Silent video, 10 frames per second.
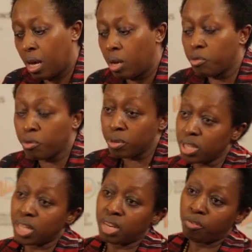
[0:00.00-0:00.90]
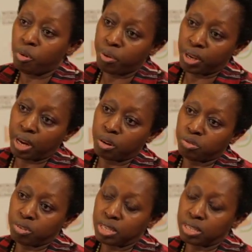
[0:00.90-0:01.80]
And of in the developing
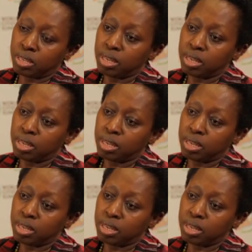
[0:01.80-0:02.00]
countries,